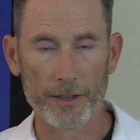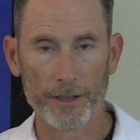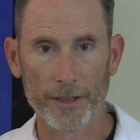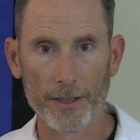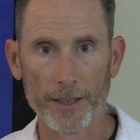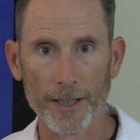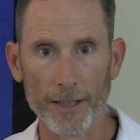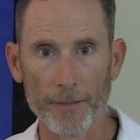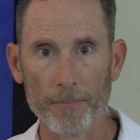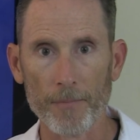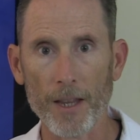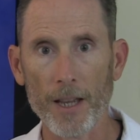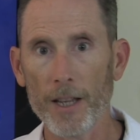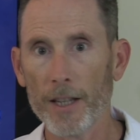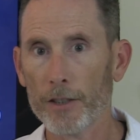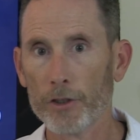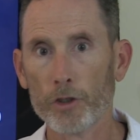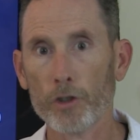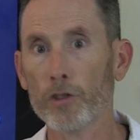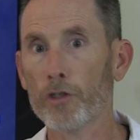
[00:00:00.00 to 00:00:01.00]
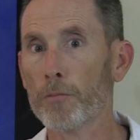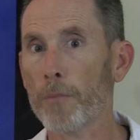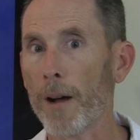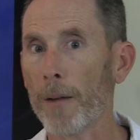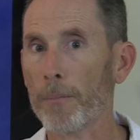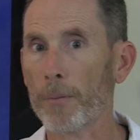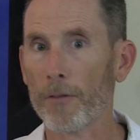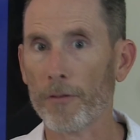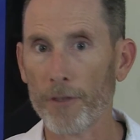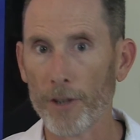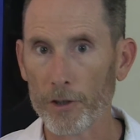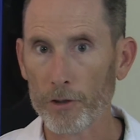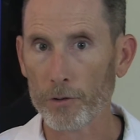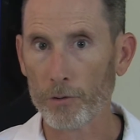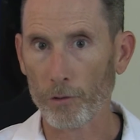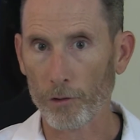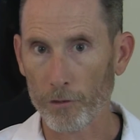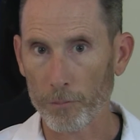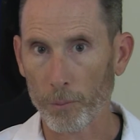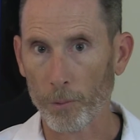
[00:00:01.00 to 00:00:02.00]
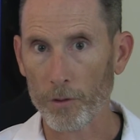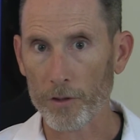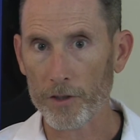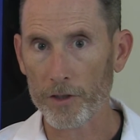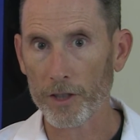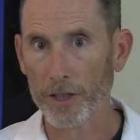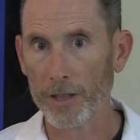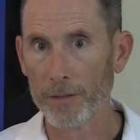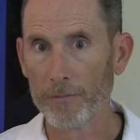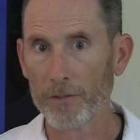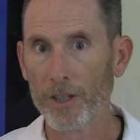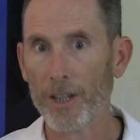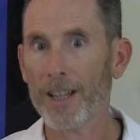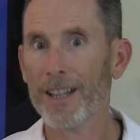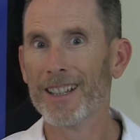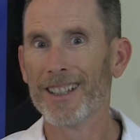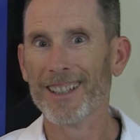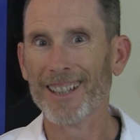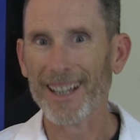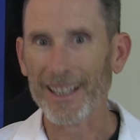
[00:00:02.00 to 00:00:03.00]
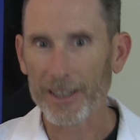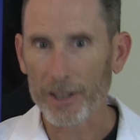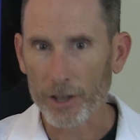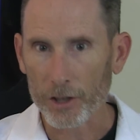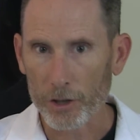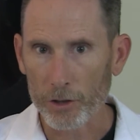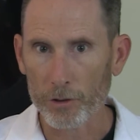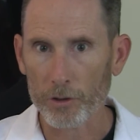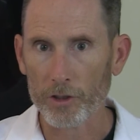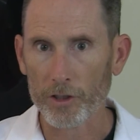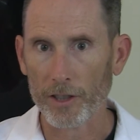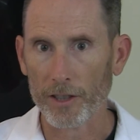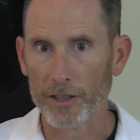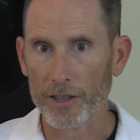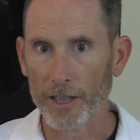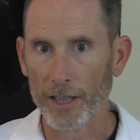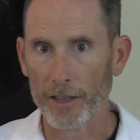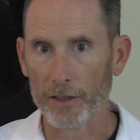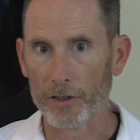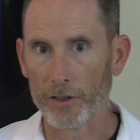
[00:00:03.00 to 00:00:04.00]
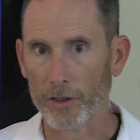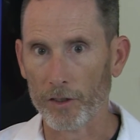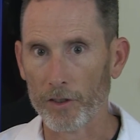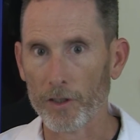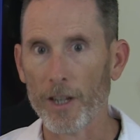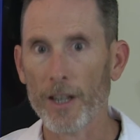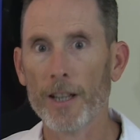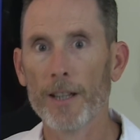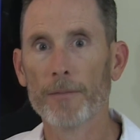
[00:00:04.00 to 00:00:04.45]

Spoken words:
today. It's used by professional sports teams like the Houston Texans